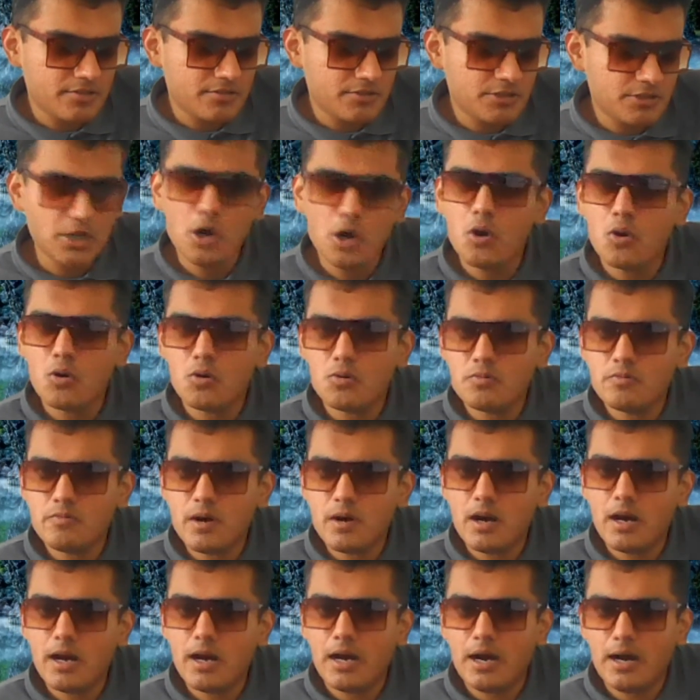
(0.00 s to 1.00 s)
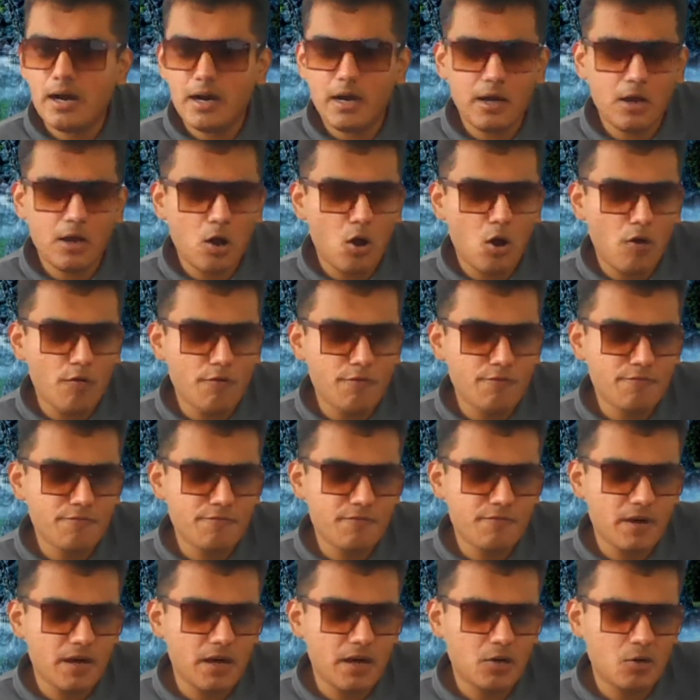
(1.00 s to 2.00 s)
show
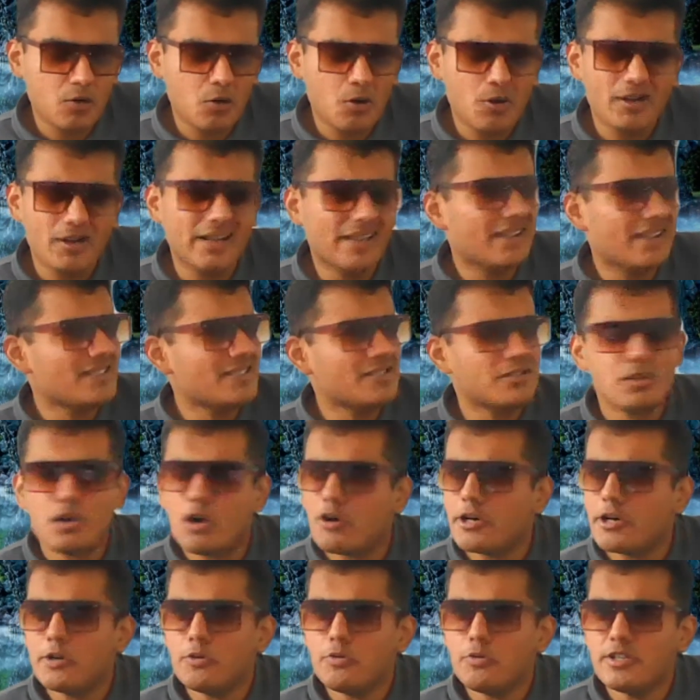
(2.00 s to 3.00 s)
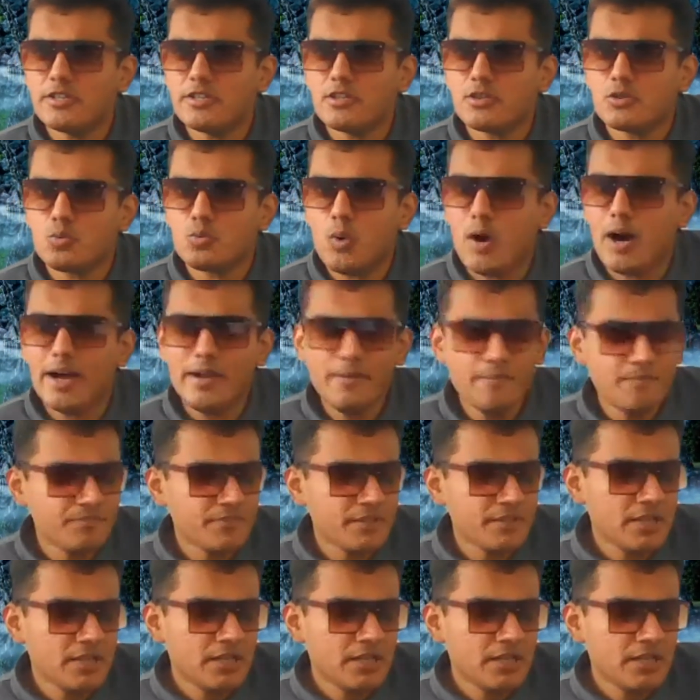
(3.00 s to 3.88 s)
called, I guess, Certain Reasons Why,